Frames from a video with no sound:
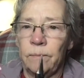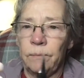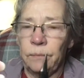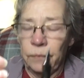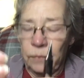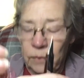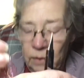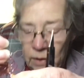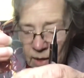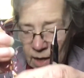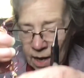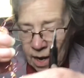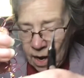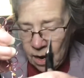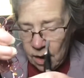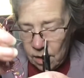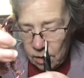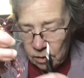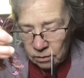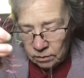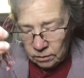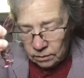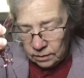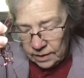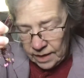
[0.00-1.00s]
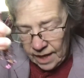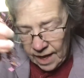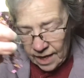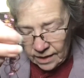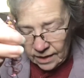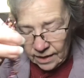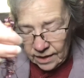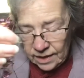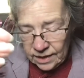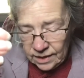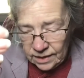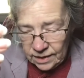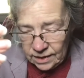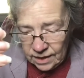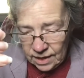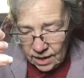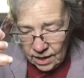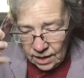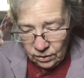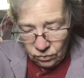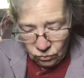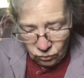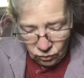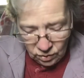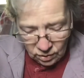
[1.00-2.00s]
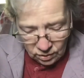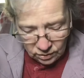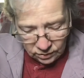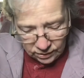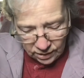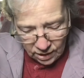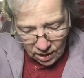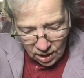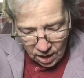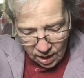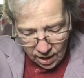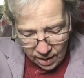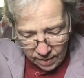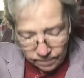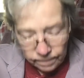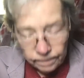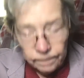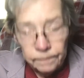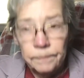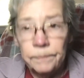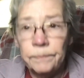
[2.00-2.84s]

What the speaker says: Now, that is in real time